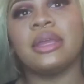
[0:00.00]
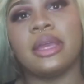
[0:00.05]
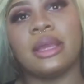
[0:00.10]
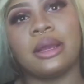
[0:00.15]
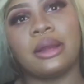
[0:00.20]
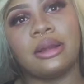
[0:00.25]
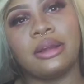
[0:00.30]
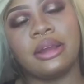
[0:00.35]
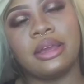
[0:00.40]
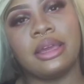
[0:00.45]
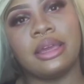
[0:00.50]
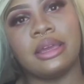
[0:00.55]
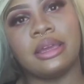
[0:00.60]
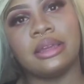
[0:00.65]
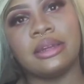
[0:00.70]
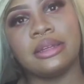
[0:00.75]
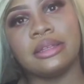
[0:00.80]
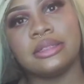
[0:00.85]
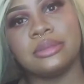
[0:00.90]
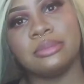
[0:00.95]
hair,
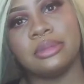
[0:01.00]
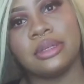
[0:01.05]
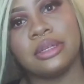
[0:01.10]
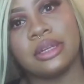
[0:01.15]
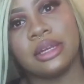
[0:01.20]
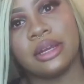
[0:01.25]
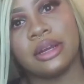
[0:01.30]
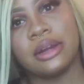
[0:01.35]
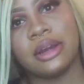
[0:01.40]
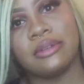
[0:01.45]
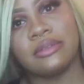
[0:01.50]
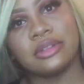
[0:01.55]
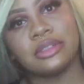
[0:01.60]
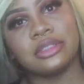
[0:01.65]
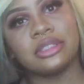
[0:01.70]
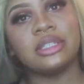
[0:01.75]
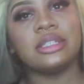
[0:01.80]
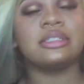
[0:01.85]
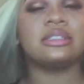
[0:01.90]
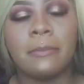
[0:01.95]
and it's been there ever
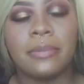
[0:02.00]
since.